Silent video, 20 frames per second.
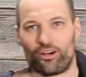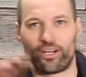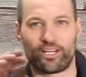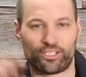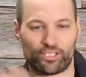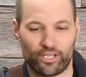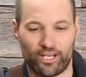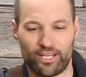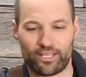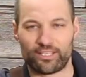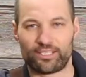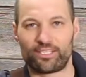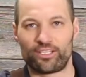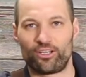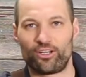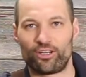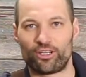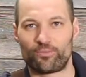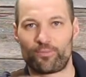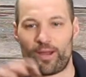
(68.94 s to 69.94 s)
Okay, so I got this thing
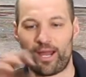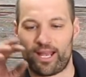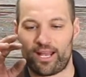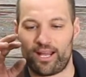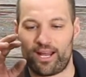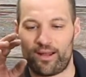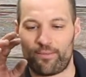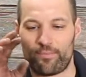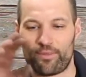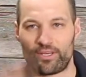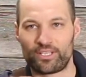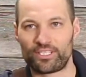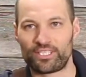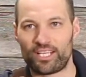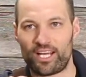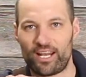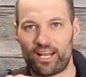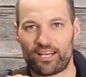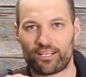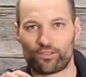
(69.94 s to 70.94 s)
hooked back up. This
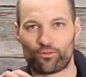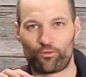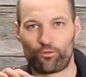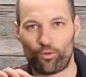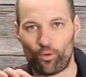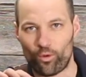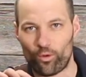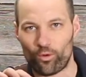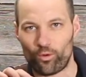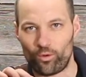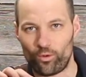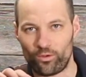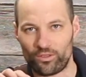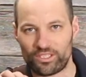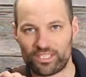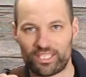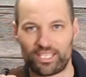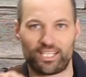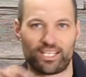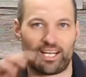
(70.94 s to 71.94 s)
side has 4
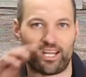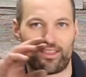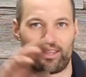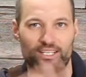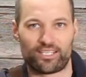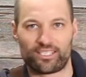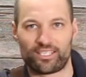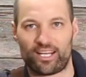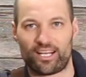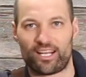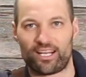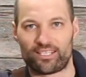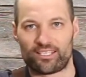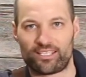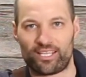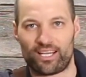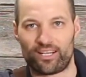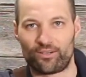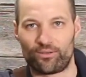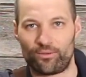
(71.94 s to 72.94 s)
holes in it, and this side has
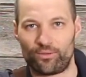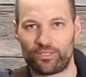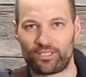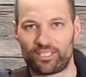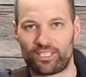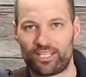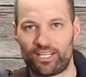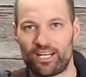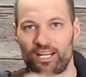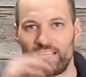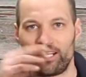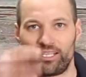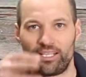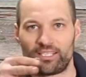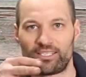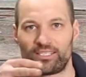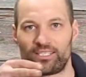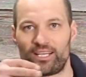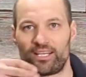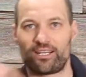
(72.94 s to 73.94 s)
10 holes in it.
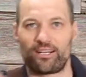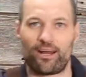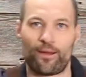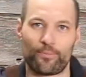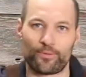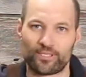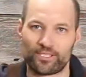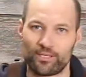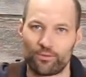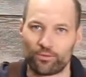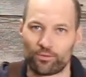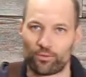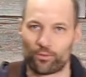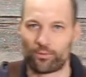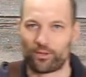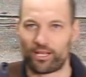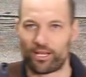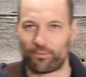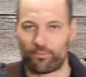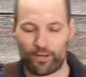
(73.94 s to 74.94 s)
Let's light it up and see which one
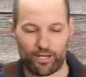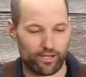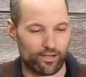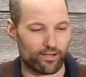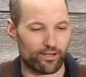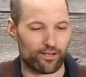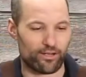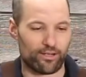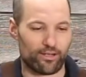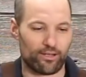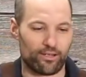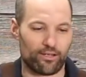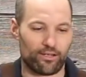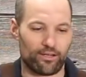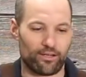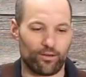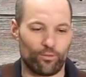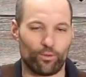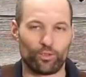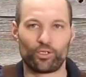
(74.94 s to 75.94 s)
we like better.
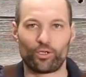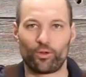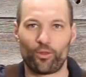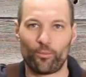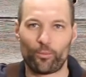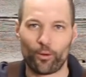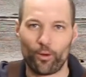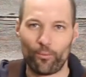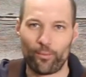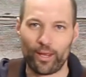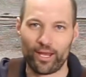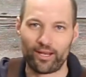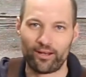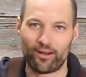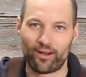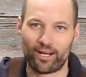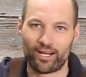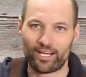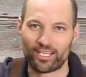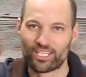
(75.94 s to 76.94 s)
We'll turn the propane
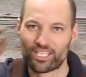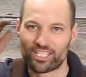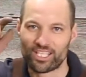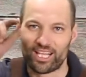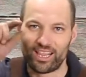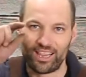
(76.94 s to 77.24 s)
on just a